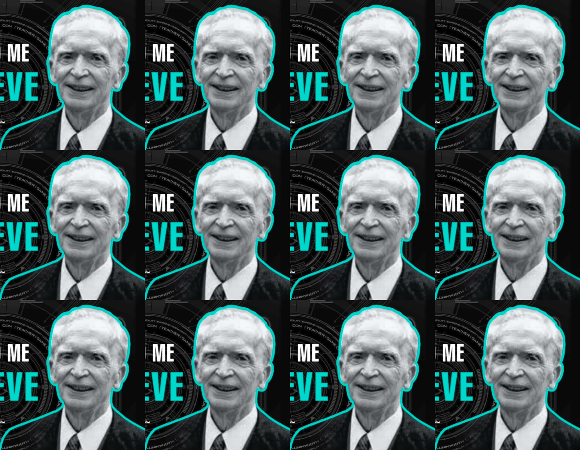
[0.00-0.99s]

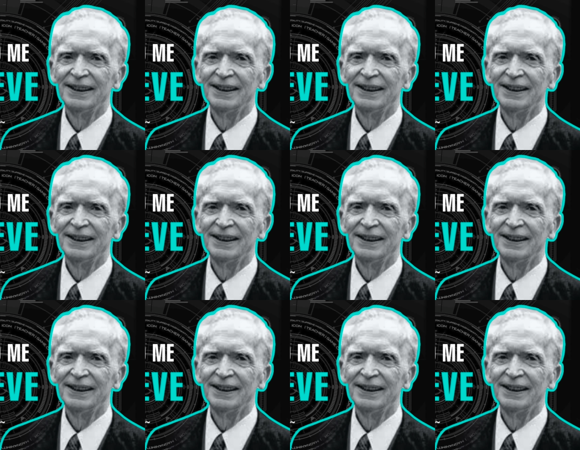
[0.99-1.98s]

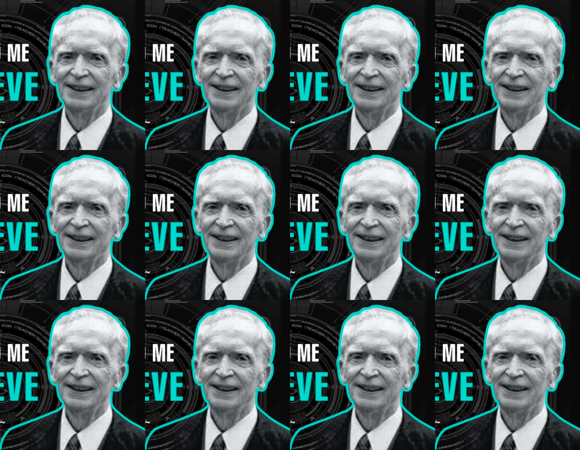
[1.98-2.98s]

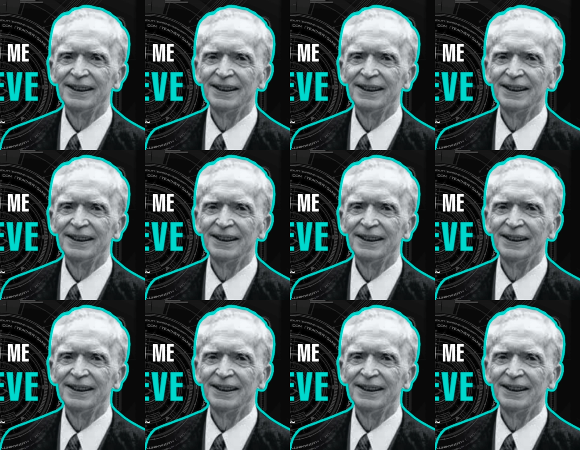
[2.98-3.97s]

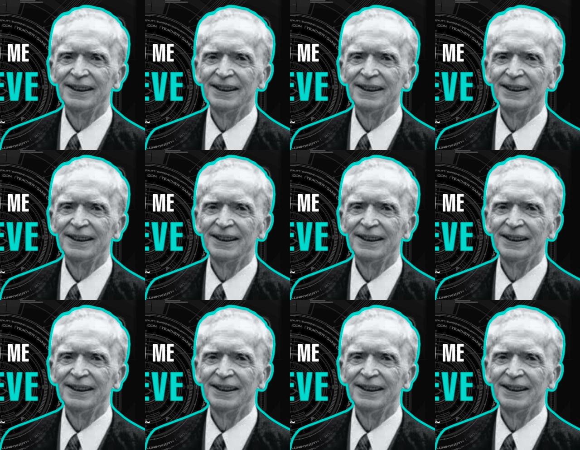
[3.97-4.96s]

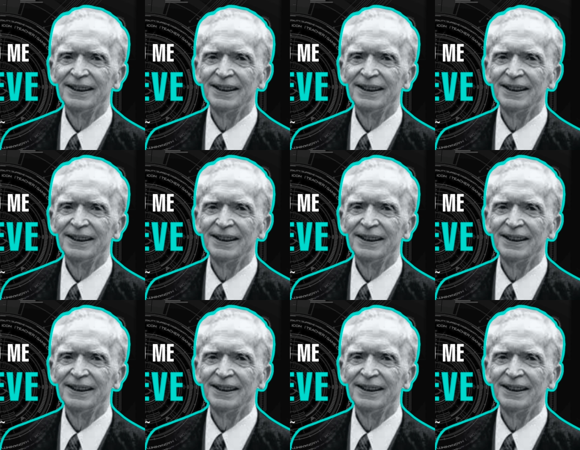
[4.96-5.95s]

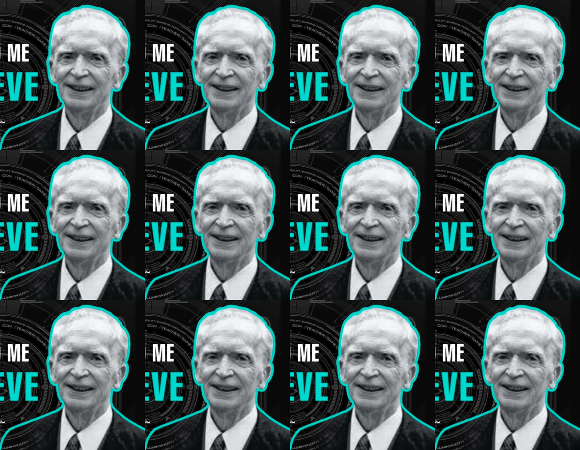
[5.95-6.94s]

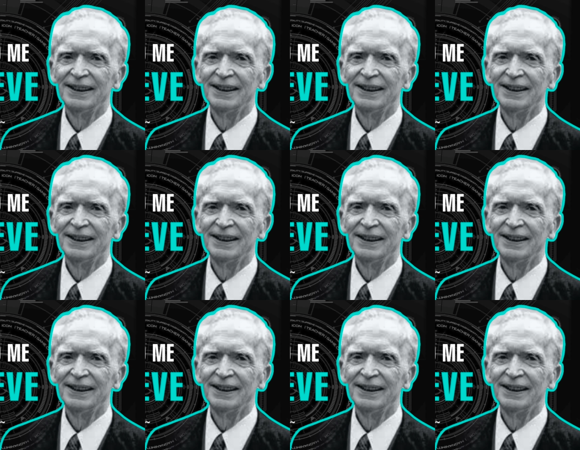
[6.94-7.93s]

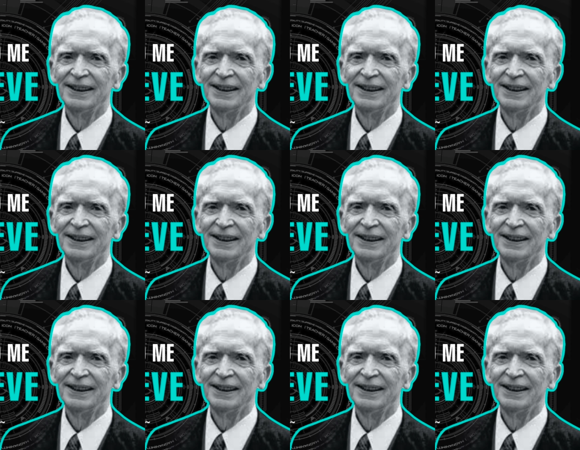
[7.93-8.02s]
[no speech]